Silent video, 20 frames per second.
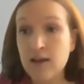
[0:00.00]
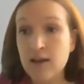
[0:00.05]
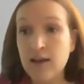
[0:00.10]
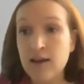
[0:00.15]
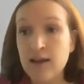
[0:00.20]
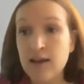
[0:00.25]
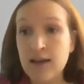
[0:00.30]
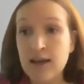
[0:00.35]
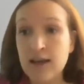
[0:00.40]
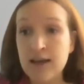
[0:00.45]

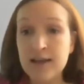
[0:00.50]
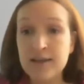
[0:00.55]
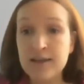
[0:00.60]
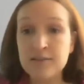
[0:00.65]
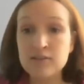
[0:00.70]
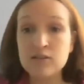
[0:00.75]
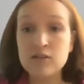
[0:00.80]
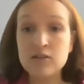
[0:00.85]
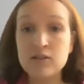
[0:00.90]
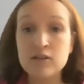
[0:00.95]

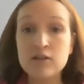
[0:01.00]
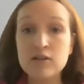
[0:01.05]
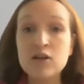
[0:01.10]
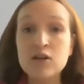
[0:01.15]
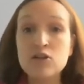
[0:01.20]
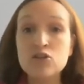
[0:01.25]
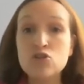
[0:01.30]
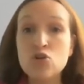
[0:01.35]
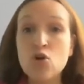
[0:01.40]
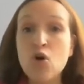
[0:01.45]
And
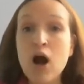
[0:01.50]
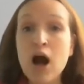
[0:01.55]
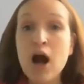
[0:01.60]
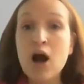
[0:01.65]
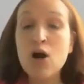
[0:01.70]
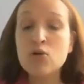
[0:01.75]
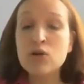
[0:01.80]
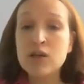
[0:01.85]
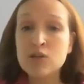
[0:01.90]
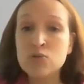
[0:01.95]
so
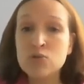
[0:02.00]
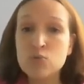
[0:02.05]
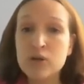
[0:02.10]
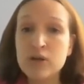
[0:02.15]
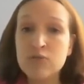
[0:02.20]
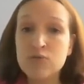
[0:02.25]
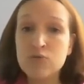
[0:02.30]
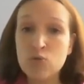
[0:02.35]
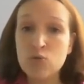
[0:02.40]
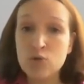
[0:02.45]
how can we
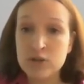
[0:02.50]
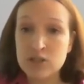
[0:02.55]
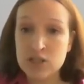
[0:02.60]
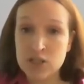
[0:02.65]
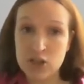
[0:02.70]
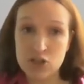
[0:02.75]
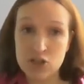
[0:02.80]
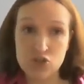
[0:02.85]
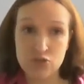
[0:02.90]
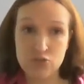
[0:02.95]
avoid
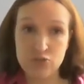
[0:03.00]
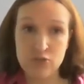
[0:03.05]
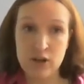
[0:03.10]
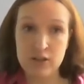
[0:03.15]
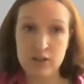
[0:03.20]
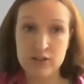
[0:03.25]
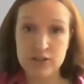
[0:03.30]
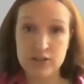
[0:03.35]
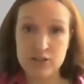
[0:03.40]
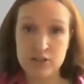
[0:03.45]
such a
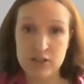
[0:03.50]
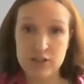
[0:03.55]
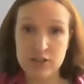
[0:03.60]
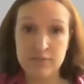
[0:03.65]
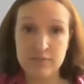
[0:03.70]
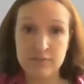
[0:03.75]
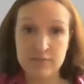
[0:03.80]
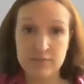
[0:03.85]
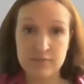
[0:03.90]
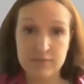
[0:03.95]
fallacy?
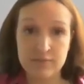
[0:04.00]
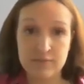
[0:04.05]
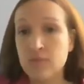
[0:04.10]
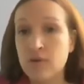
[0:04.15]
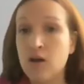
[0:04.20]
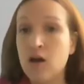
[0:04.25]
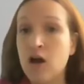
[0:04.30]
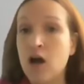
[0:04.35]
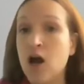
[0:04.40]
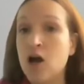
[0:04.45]

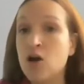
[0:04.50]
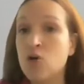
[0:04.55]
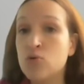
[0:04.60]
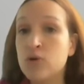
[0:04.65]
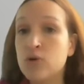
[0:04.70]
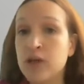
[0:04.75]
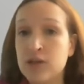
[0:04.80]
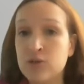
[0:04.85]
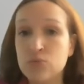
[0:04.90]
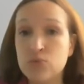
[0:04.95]
How
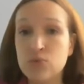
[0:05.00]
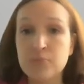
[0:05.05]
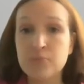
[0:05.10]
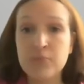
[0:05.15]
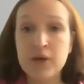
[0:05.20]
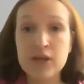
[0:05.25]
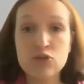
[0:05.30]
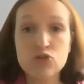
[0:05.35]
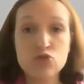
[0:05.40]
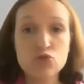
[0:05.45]
can we
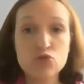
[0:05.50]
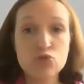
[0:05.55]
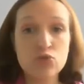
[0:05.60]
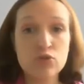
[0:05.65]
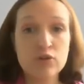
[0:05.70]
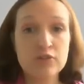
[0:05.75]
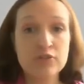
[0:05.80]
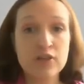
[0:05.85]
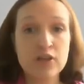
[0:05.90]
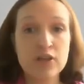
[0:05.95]
make
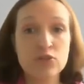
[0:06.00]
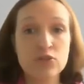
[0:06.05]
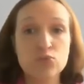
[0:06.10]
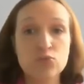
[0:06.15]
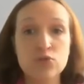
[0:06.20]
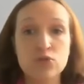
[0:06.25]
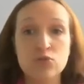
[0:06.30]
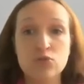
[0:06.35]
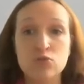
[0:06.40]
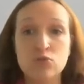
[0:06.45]
sure that
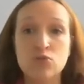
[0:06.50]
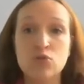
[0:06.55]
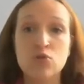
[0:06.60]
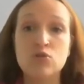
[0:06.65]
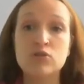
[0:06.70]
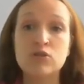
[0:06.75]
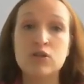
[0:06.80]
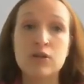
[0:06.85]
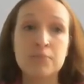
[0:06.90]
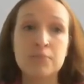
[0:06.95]
we do
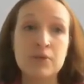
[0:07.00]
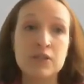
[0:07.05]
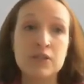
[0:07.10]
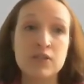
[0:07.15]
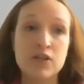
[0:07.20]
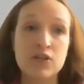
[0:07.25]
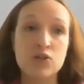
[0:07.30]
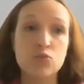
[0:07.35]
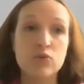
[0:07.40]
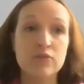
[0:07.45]
not commit
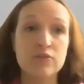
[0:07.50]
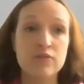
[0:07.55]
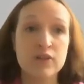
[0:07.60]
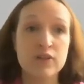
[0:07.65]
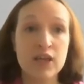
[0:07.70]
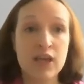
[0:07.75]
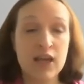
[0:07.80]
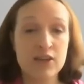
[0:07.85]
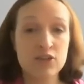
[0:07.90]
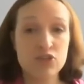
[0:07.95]

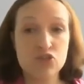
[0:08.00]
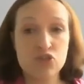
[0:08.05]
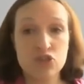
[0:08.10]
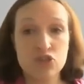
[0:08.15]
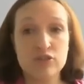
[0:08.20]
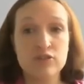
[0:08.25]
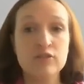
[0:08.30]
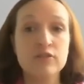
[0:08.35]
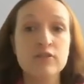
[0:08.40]
equivocation?